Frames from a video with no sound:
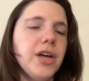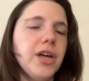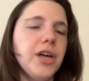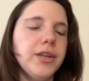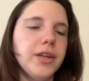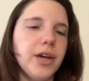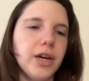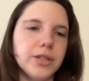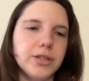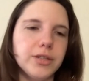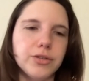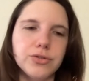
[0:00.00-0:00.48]

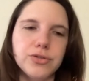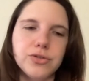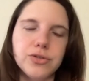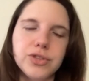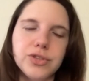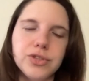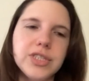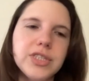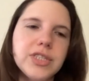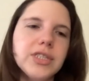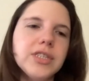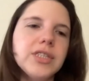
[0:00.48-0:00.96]
not social
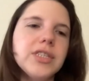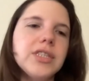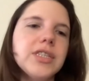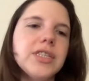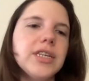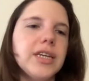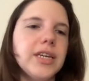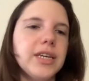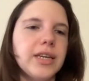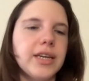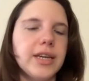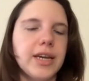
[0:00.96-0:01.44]

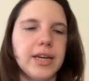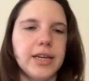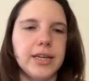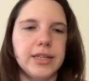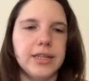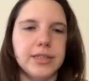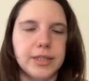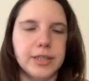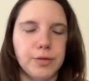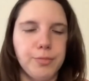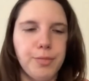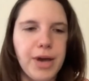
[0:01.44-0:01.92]
distancing
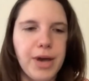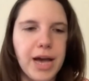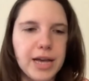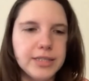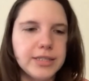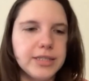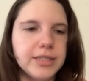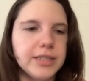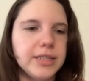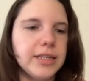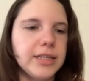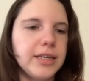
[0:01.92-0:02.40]
and
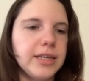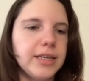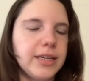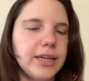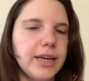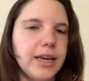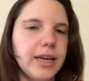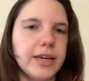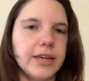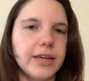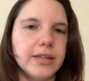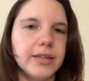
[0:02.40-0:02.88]

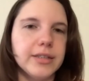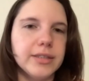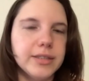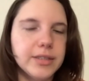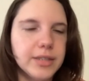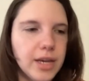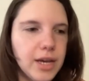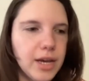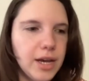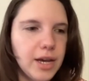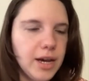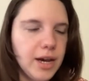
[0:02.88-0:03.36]
capacity,
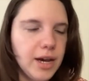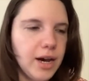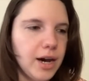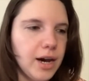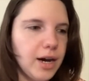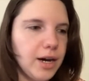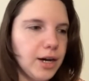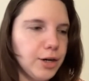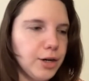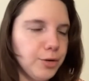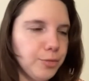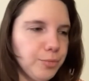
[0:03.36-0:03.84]
and
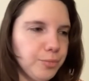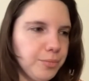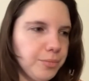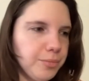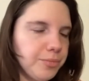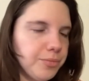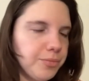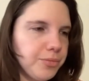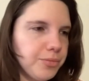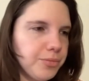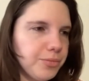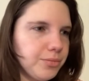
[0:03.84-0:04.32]

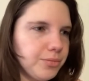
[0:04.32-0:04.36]
um,